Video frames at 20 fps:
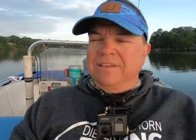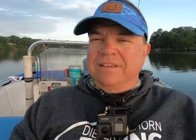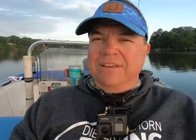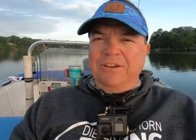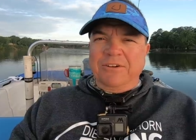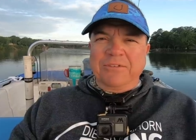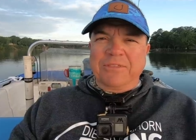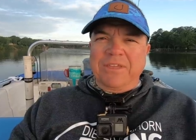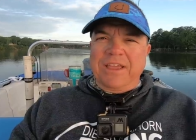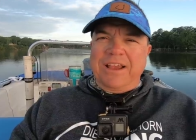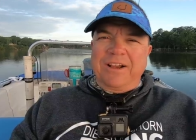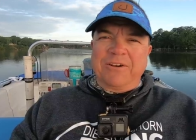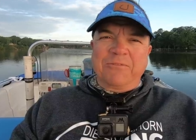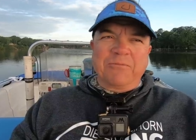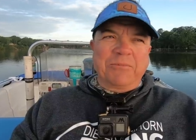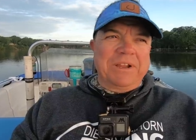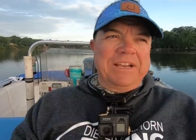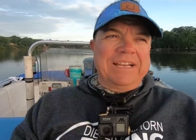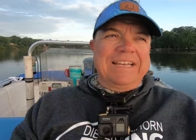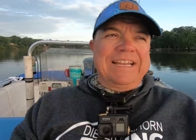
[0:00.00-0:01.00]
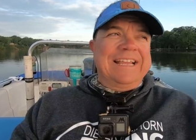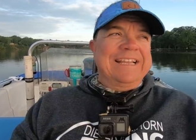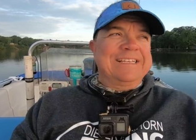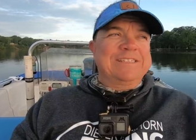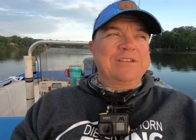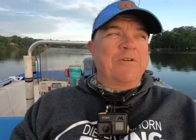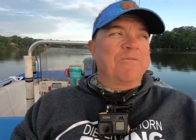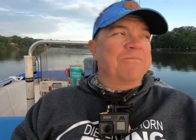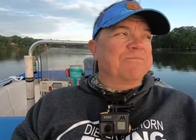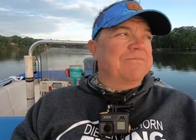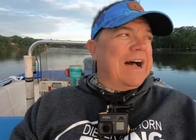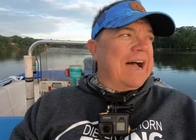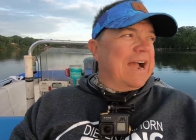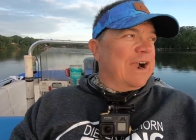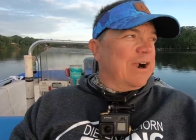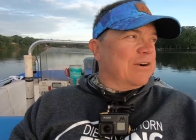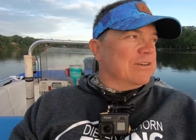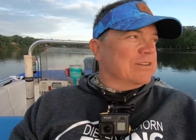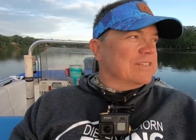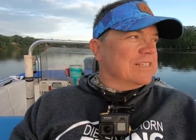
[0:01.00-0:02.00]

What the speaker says: you're there when it's on fire.